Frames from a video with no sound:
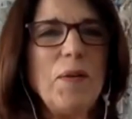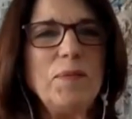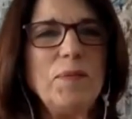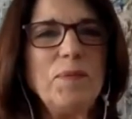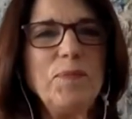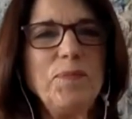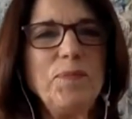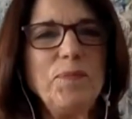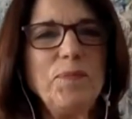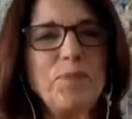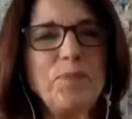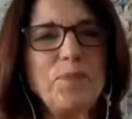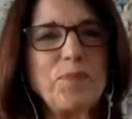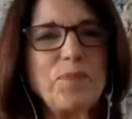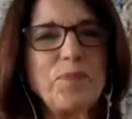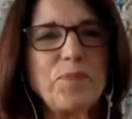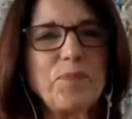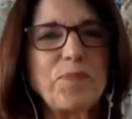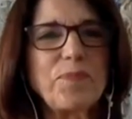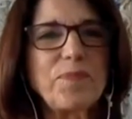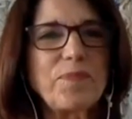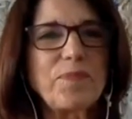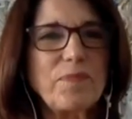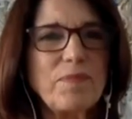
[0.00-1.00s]
um,
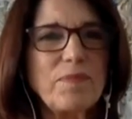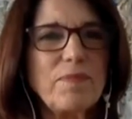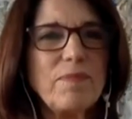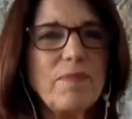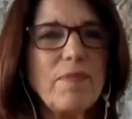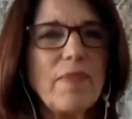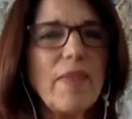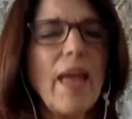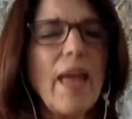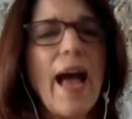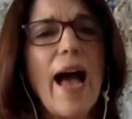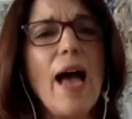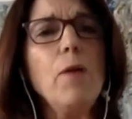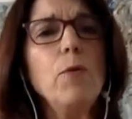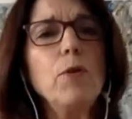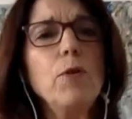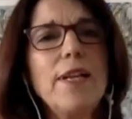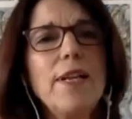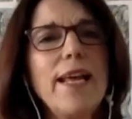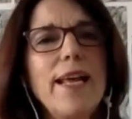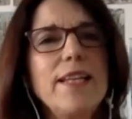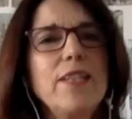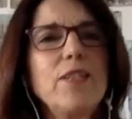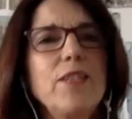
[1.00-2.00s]

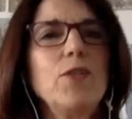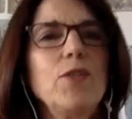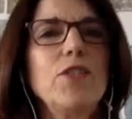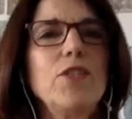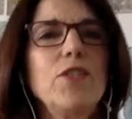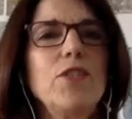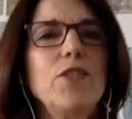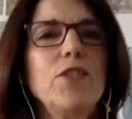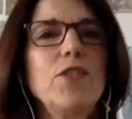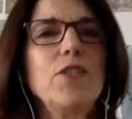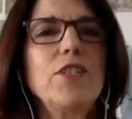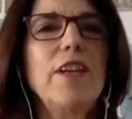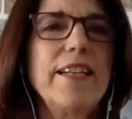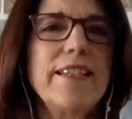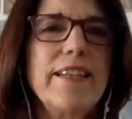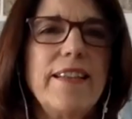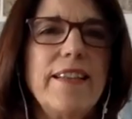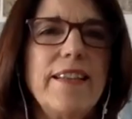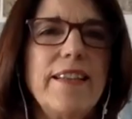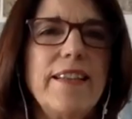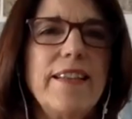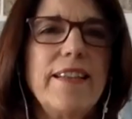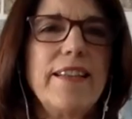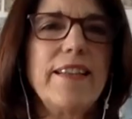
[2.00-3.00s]
I would like to
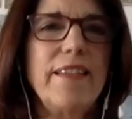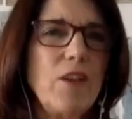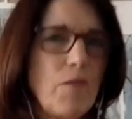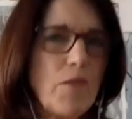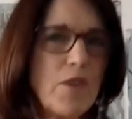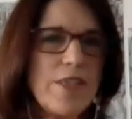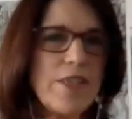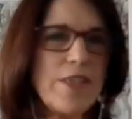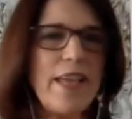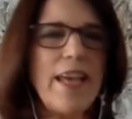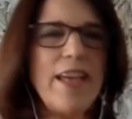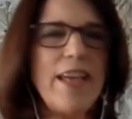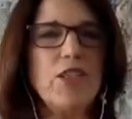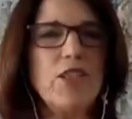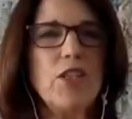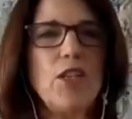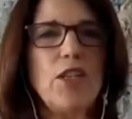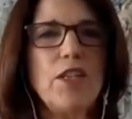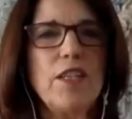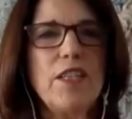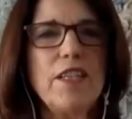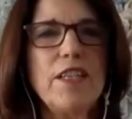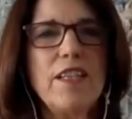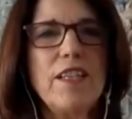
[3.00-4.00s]
start this
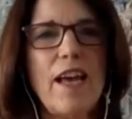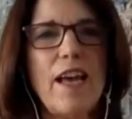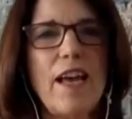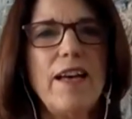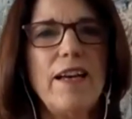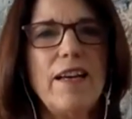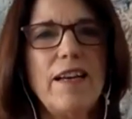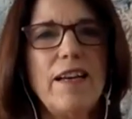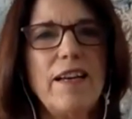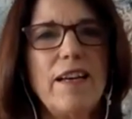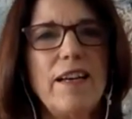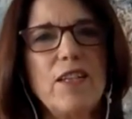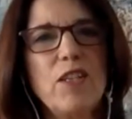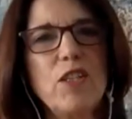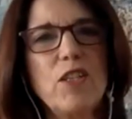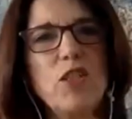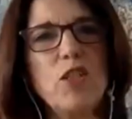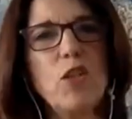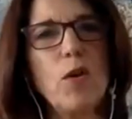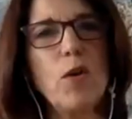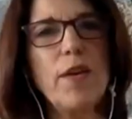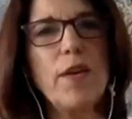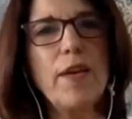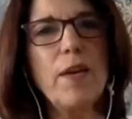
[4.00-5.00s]
conversation
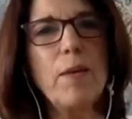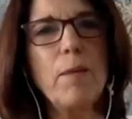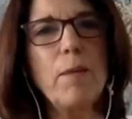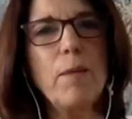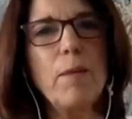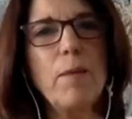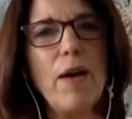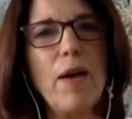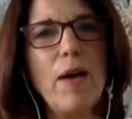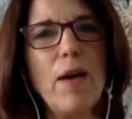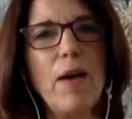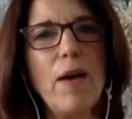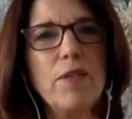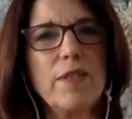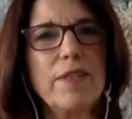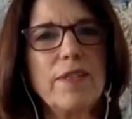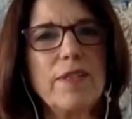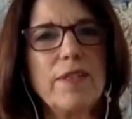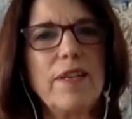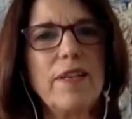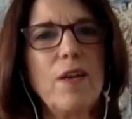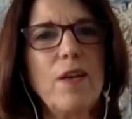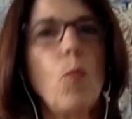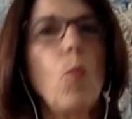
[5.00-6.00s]
uh, talking
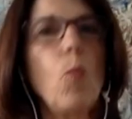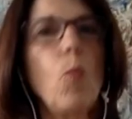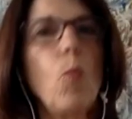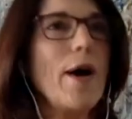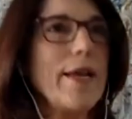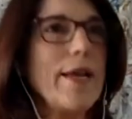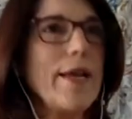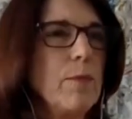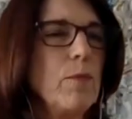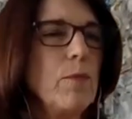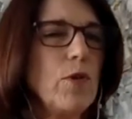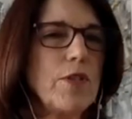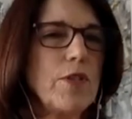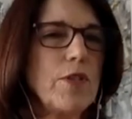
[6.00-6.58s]
about what